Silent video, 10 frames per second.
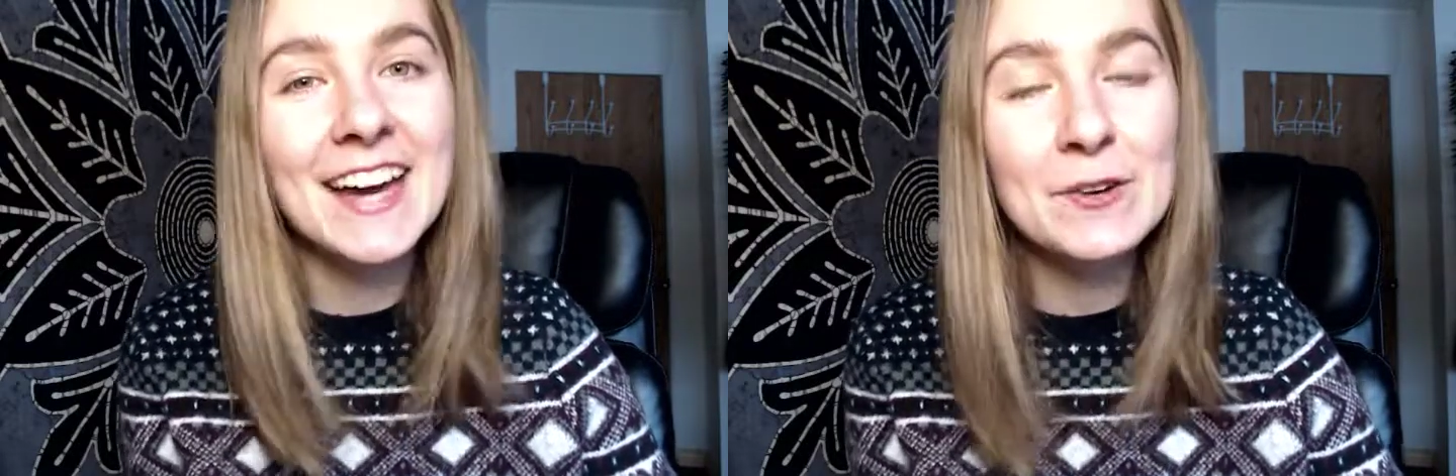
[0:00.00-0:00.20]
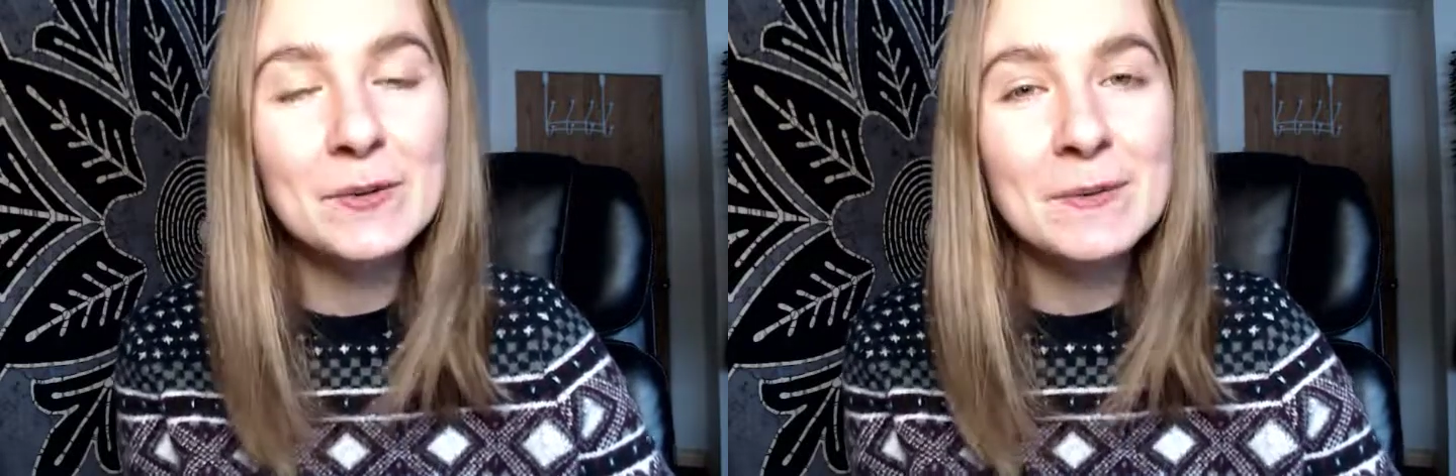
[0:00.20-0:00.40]

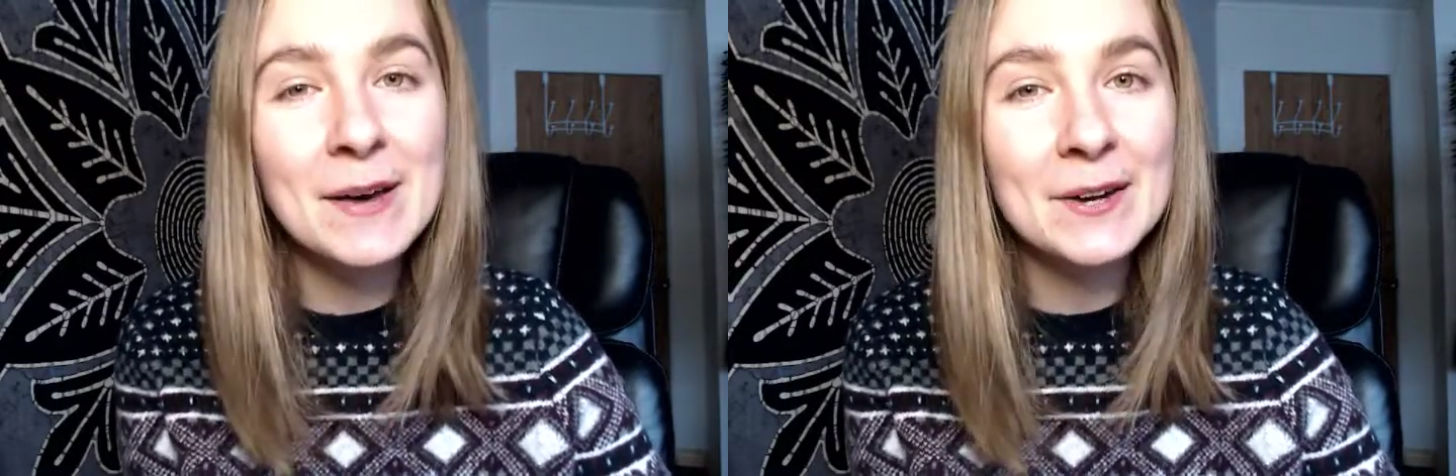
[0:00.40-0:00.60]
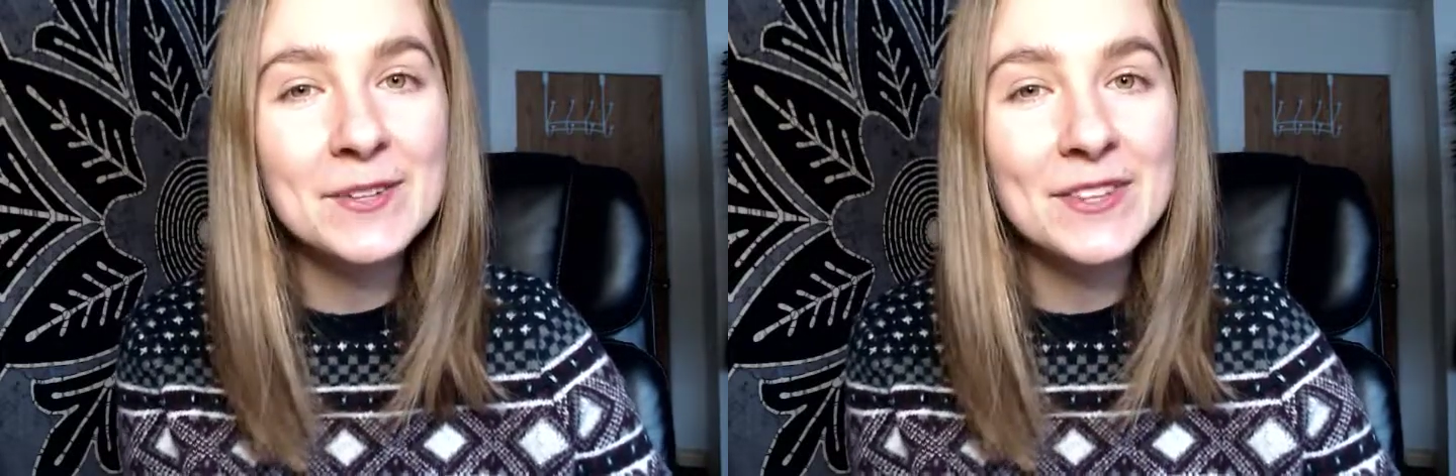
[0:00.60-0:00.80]
I will be
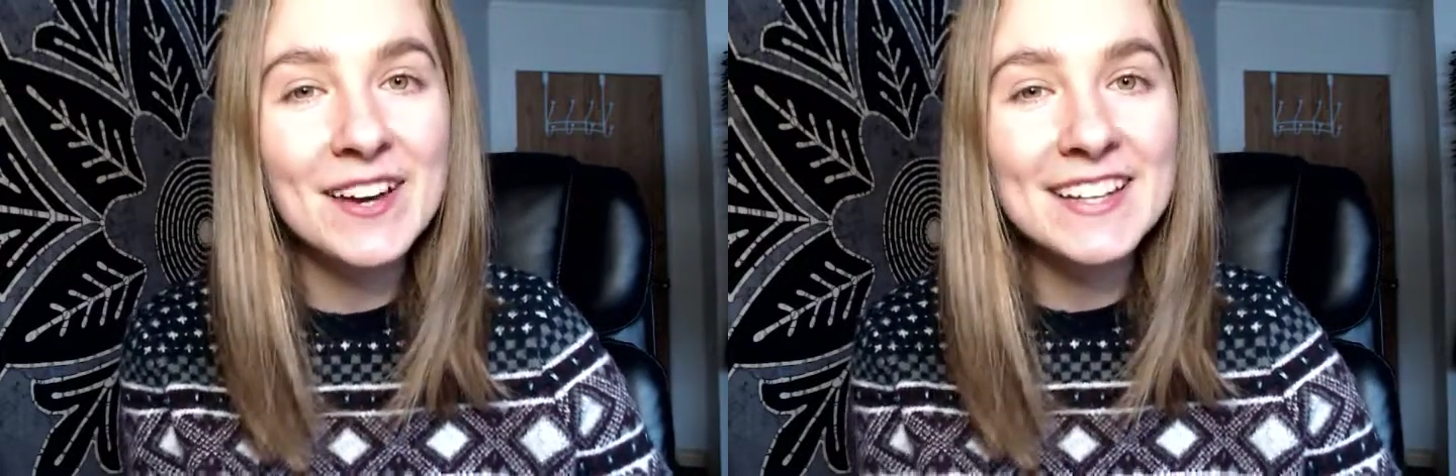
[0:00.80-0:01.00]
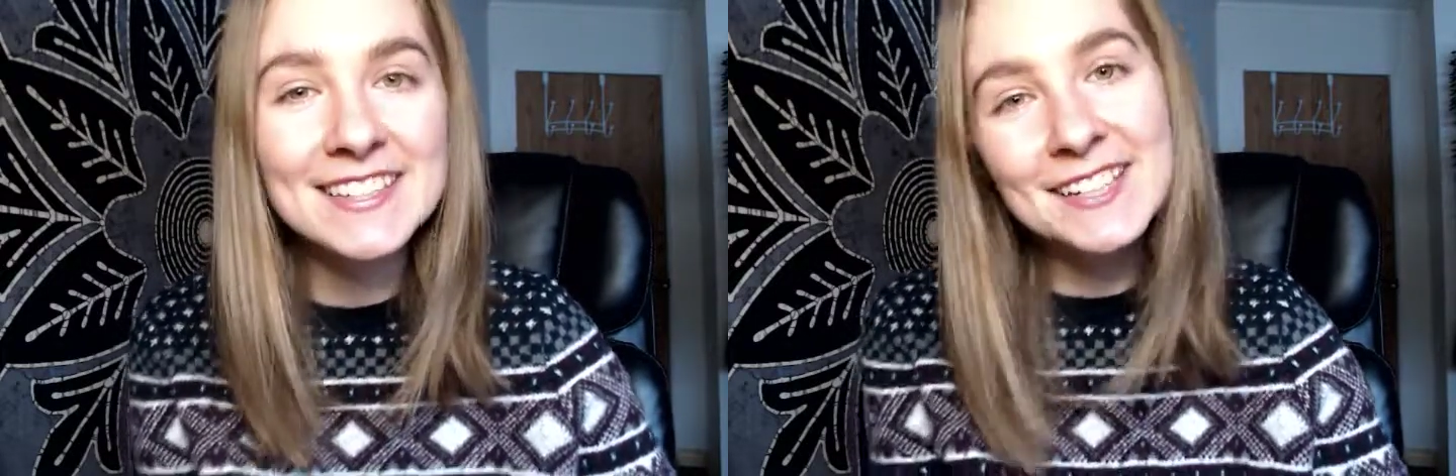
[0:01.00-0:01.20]
back with you
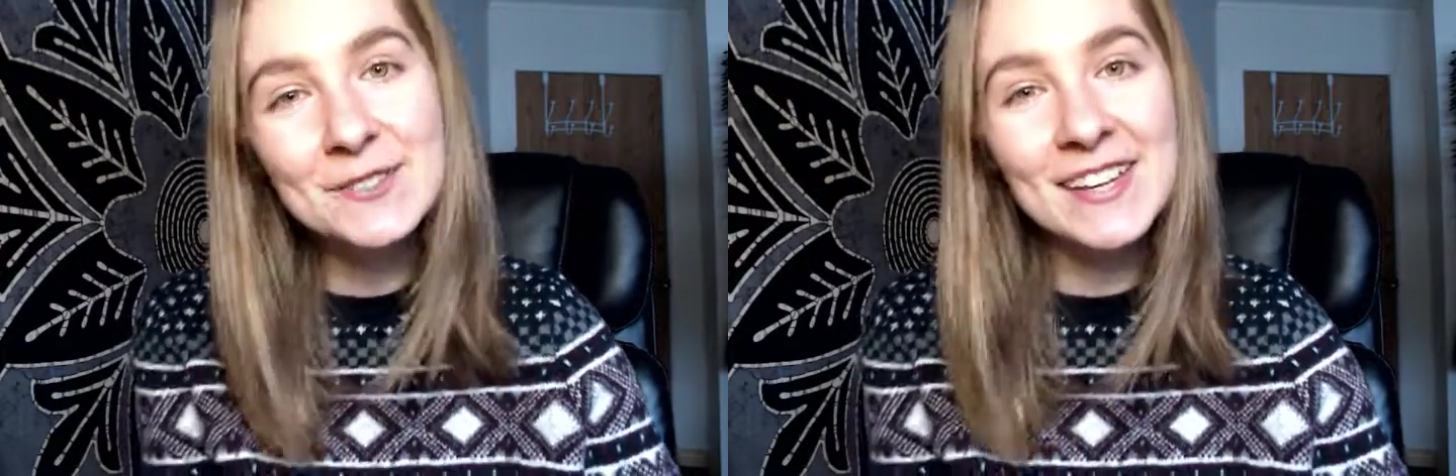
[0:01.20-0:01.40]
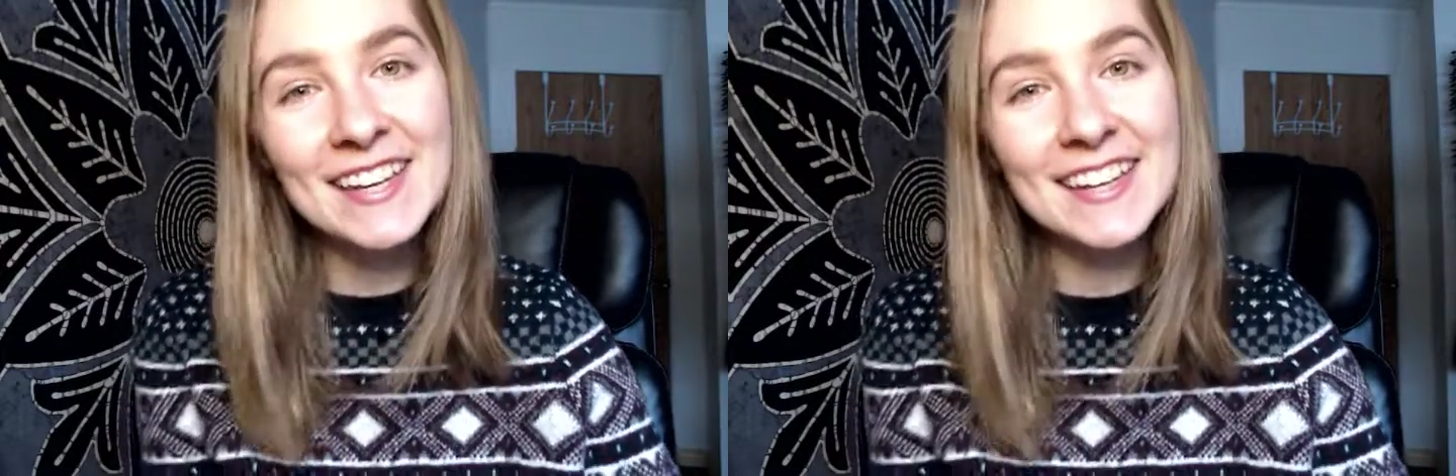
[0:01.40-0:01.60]
guys next
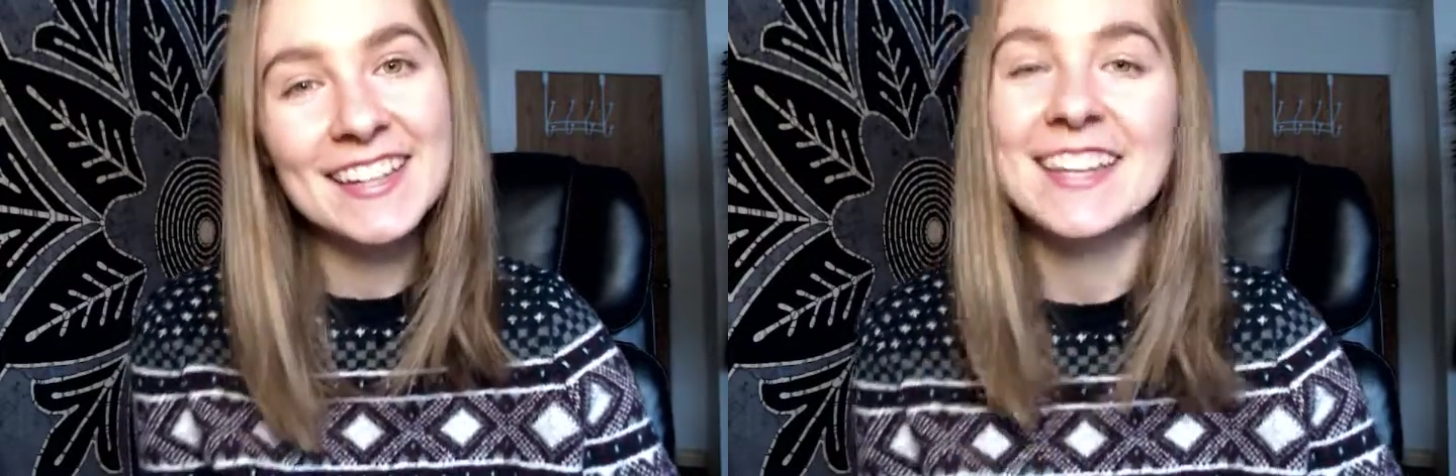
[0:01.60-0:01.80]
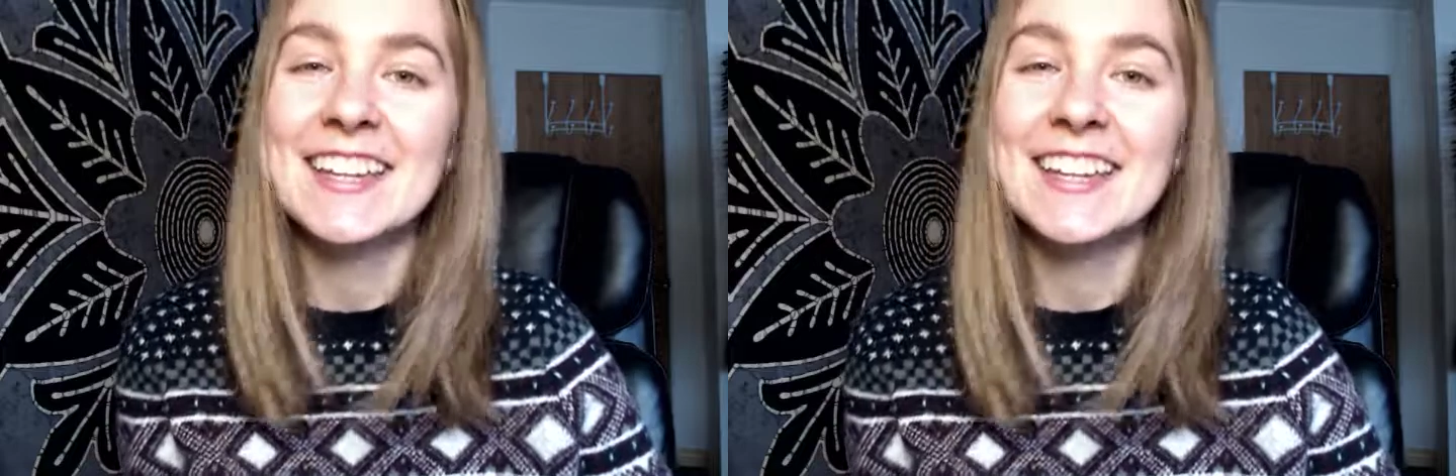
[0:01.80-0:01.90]
week.